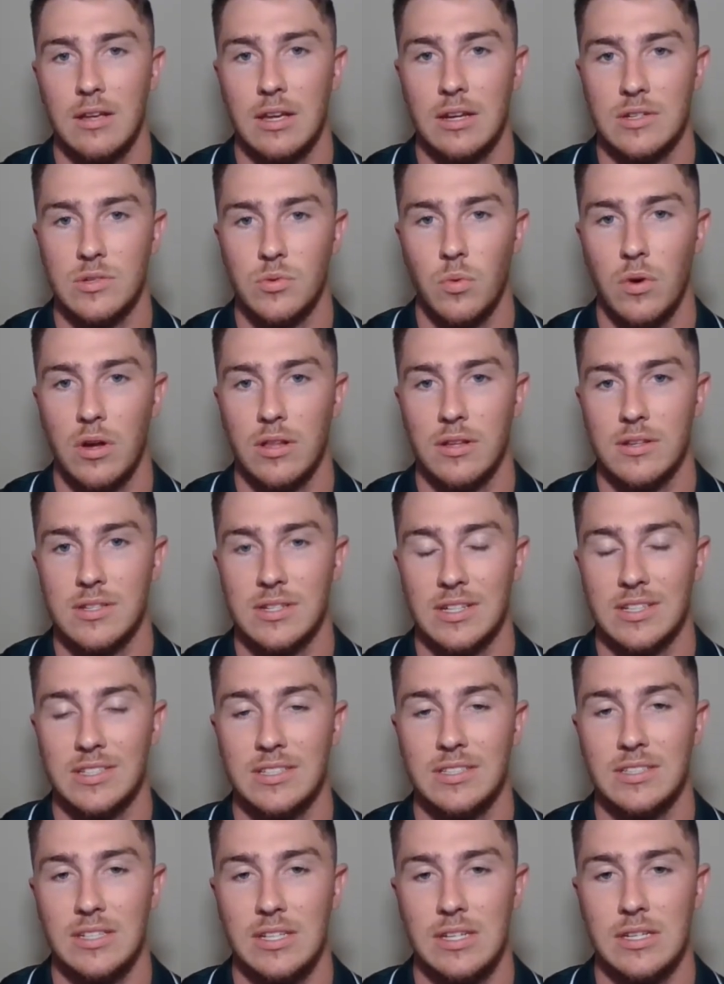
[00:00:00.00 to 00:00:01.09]
as well as
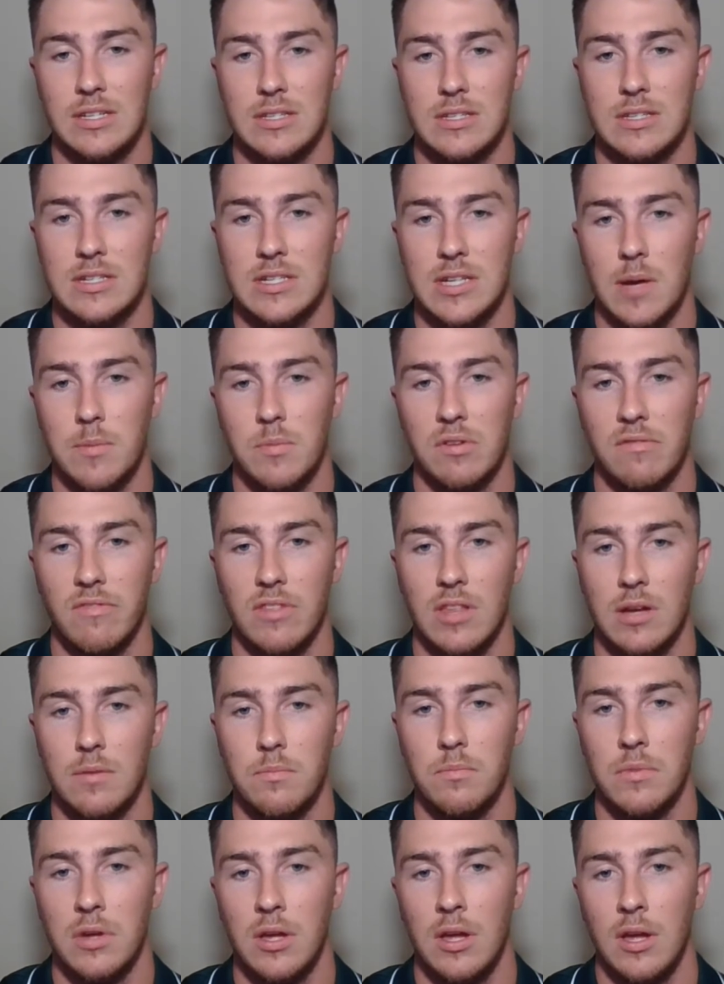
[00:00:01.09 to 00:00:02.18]
exceeded some of
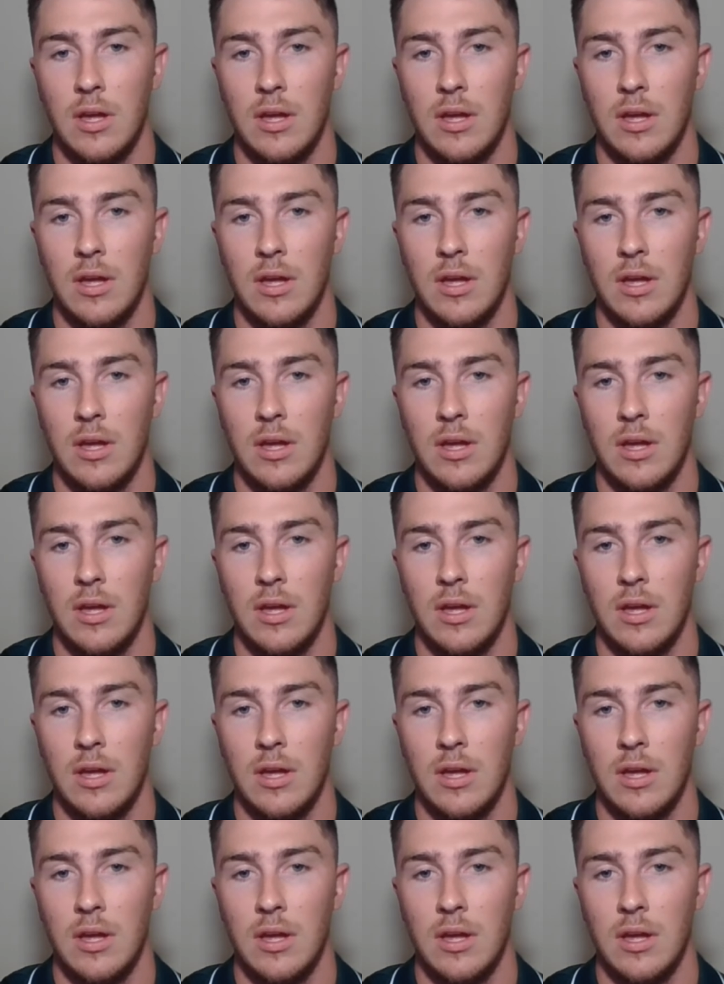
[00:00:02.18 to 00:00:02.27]
them,